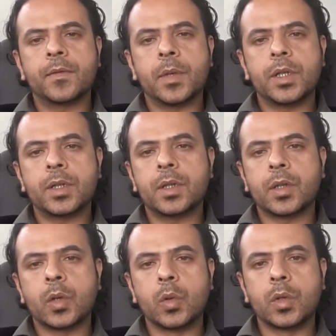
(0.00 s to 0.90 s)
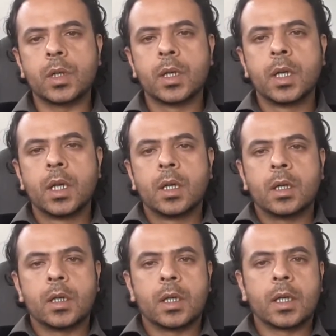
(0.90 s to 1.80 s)
measures include
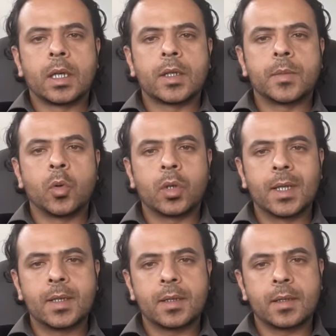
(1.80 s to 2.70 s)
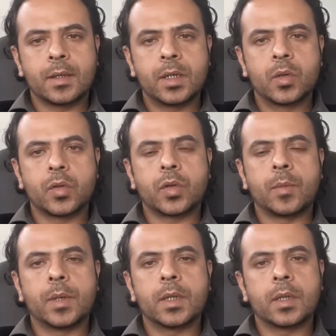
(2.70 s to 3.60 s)
smoking cessation or
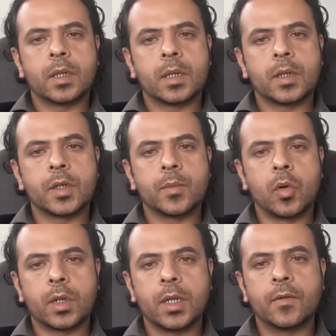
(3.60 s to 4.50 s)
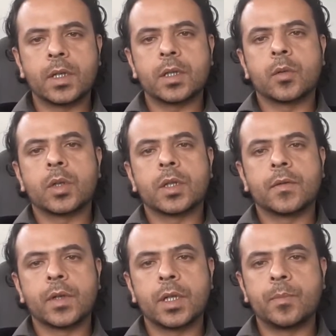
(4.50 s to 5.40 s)
stopping smoking, which is
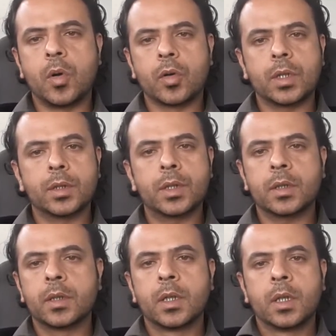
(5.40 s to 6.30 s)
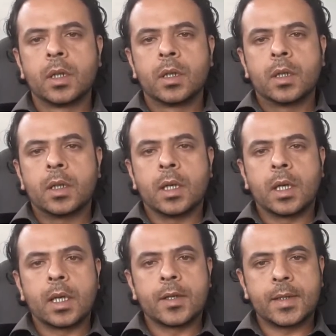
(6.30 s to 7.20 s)
very important.
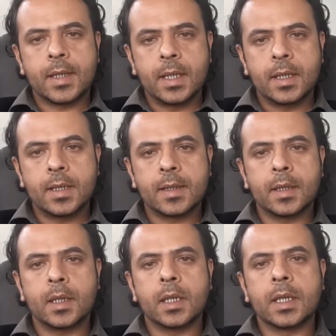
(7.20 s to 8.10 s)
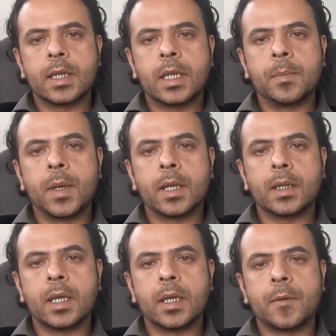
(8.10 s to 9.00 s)
Second is
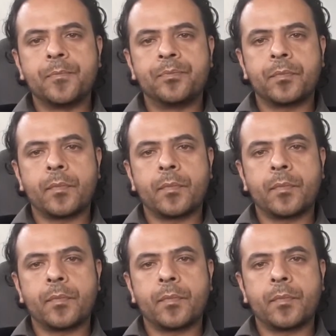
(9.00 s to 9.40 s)
keeping the